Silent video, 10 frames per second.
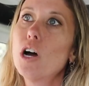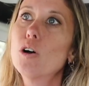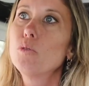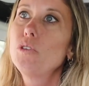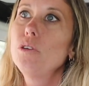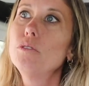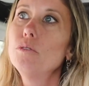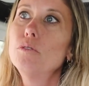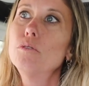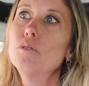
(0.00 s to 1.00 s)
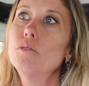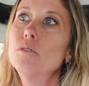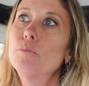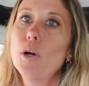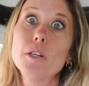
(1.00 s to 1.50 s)
go
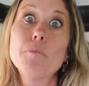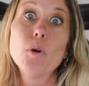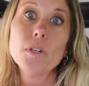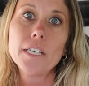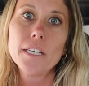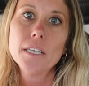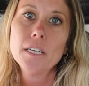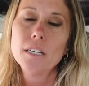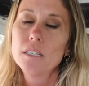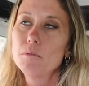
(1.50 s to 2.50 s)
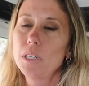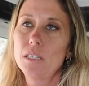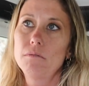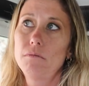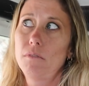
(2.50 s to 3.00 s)
to Poli Poli. And I'm
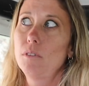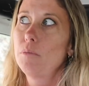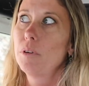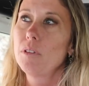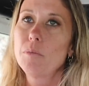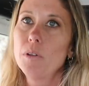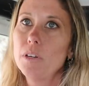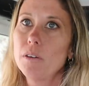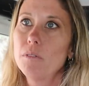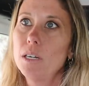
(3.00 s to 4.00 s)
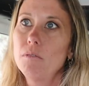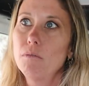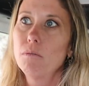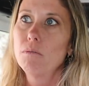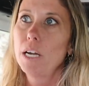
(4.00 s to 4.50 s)
like, go to Poli Poli? Well,
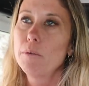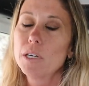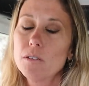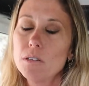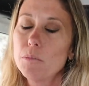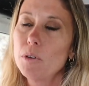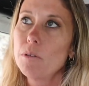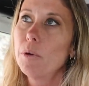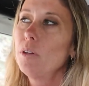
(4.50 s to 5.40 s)
why am I going to Poli